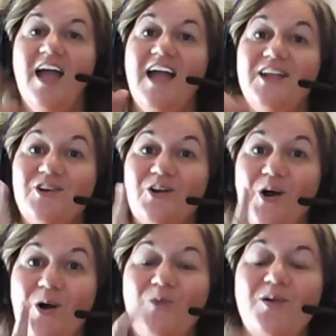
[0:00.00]
and your
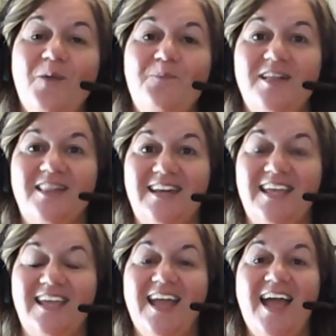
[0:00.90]
own
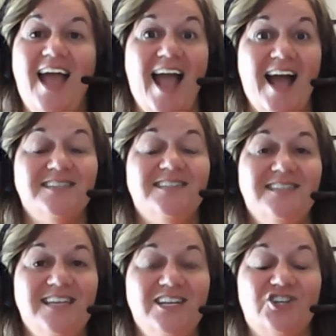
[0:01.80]
ability as a
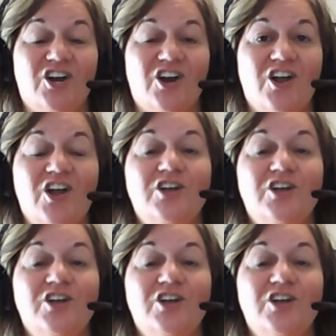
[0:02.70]
teacher